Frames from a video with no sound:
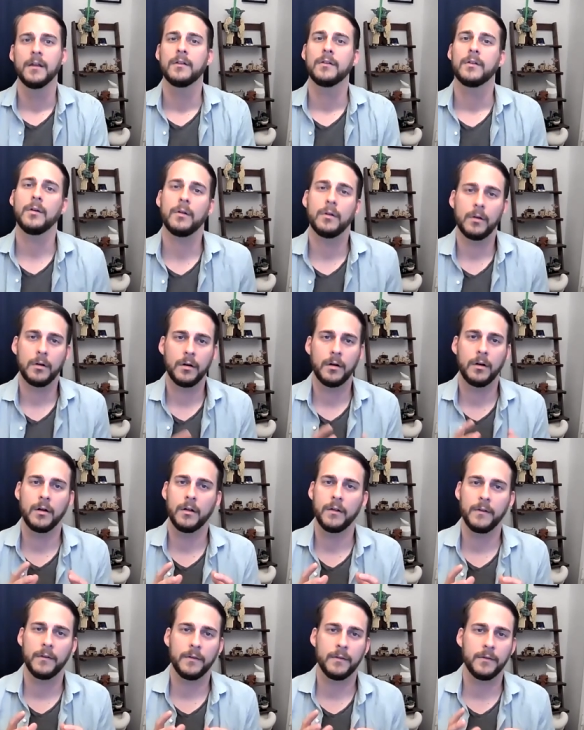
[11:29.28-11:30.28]
So
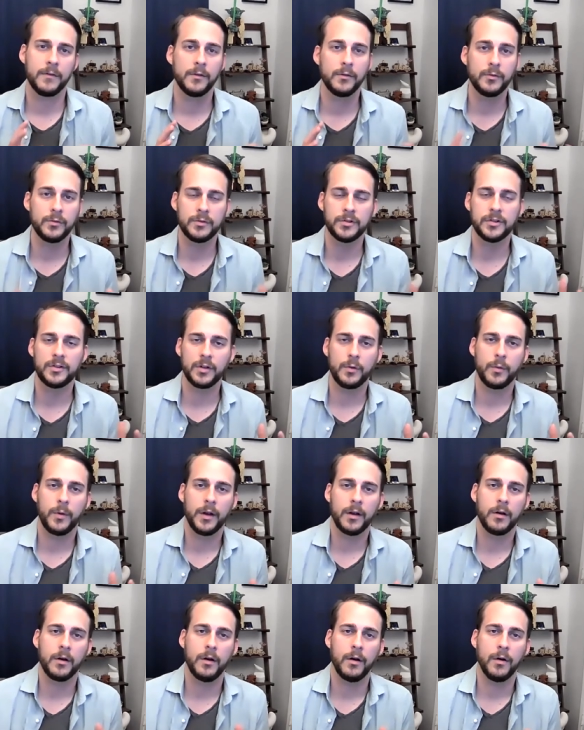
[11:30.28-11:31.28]
this is just a
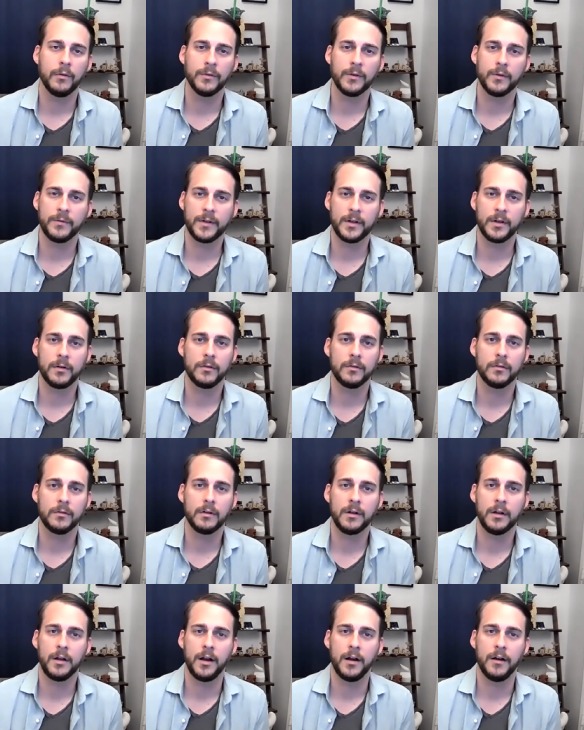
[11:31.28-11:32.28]
quick overview
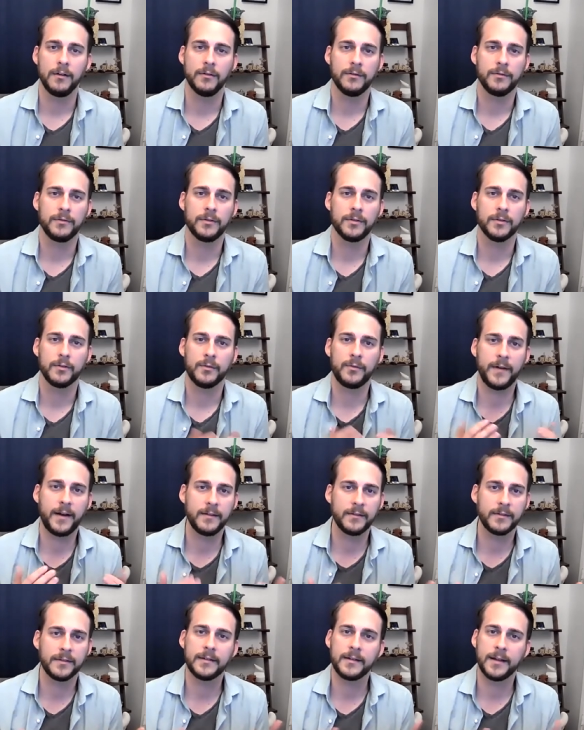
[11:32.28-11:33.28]
of the
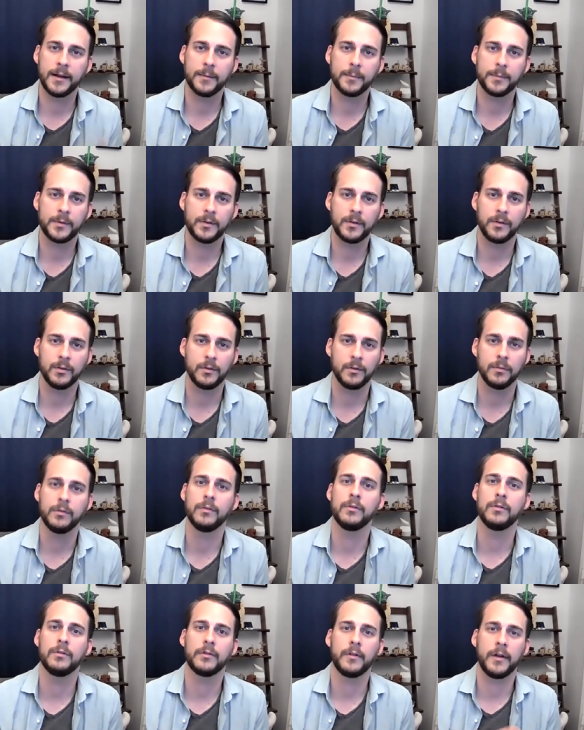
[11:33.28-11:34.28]
5 steps
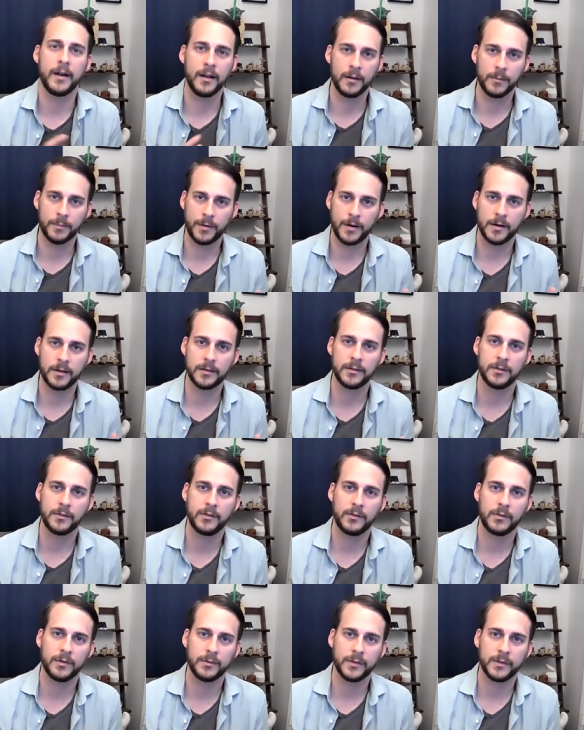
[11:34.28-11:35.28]
to creating a product as
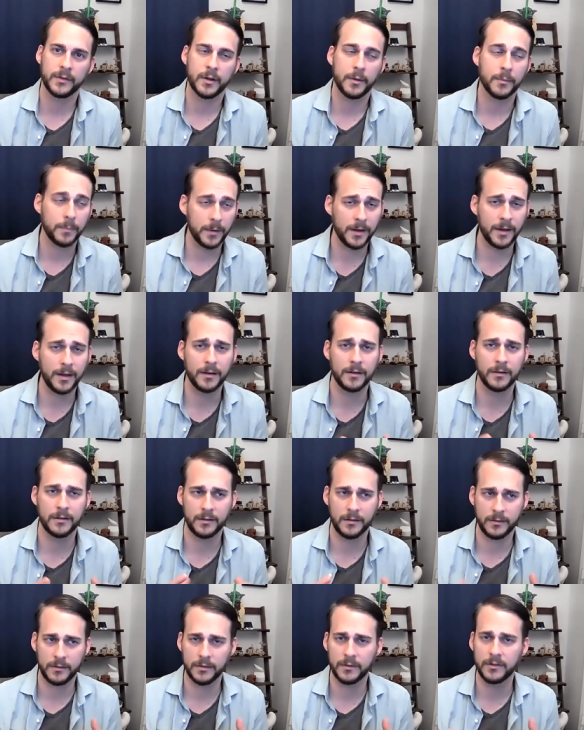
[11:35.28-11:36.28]
a service company,
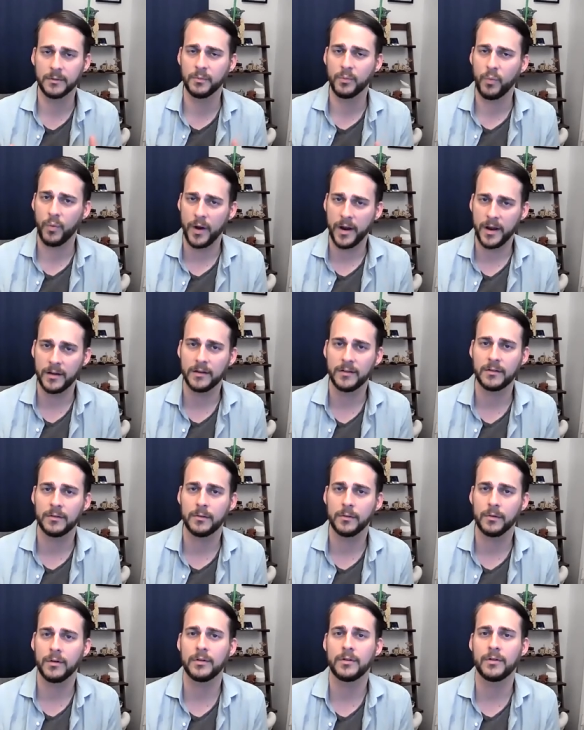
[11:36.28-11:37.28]
and some ways
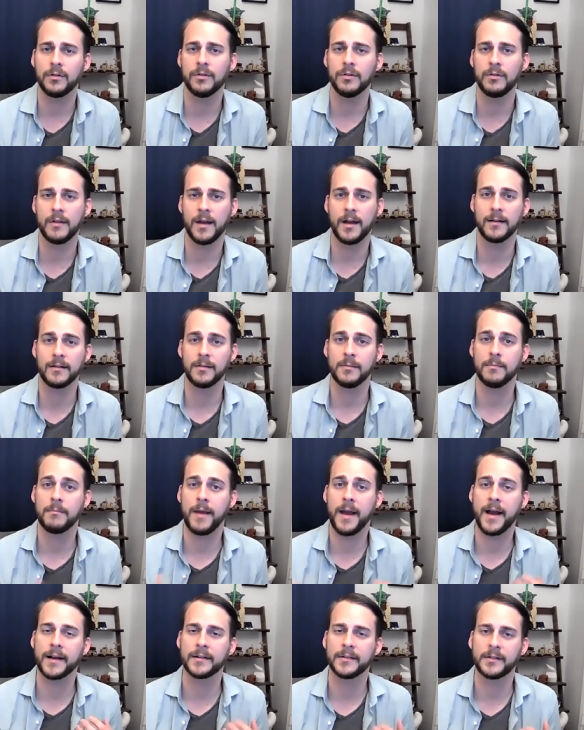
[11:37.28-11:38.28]
in order to do that to
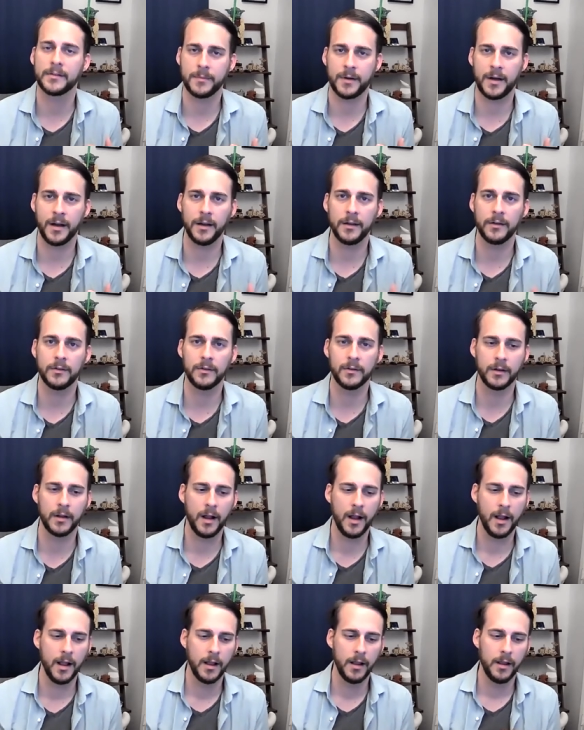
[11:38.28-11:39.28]
maximize
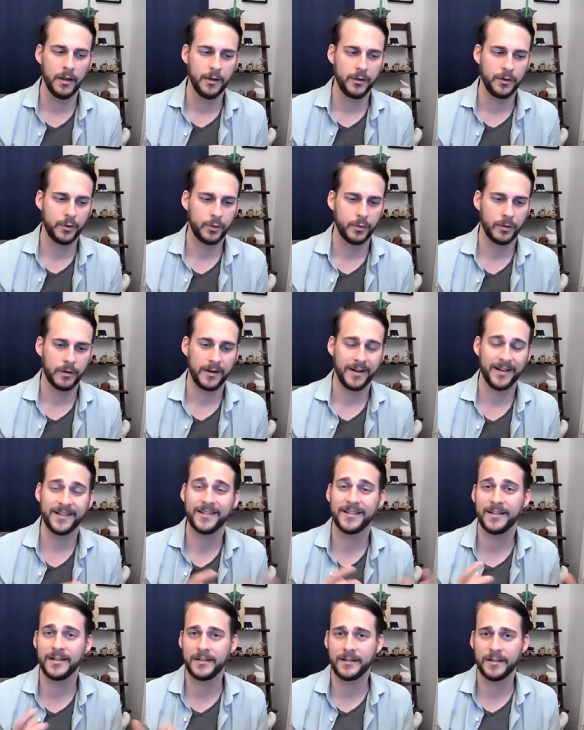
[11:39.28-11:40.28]
your
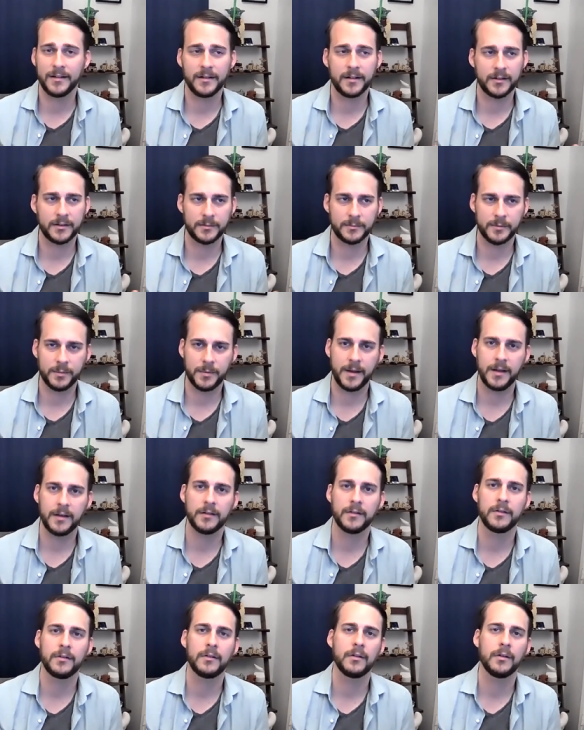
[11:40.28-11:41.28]
existing customer
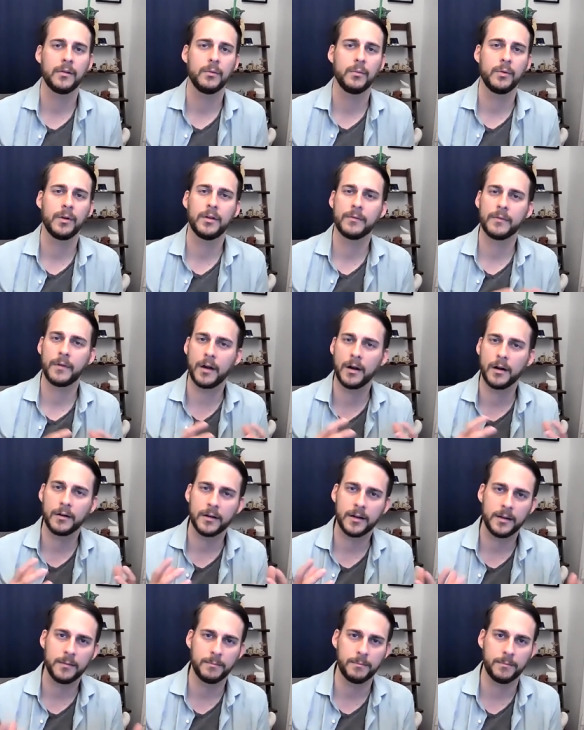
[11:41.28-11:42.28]
base, what you've
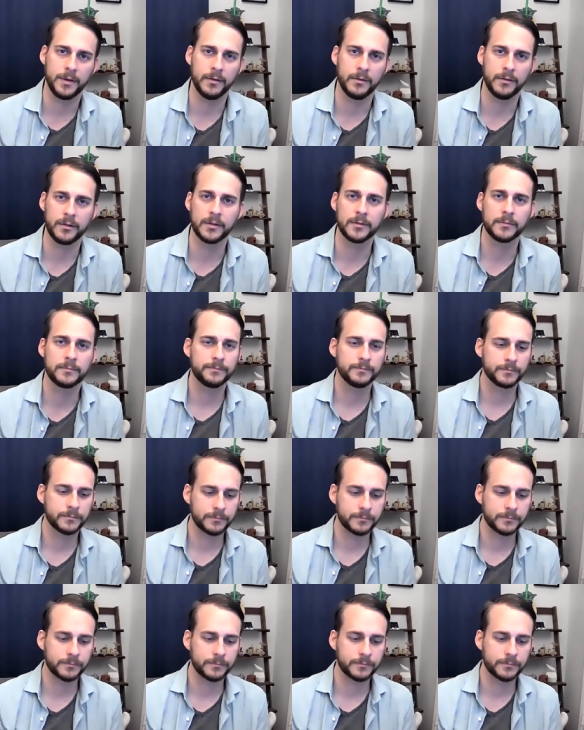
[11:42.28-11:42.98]
already built,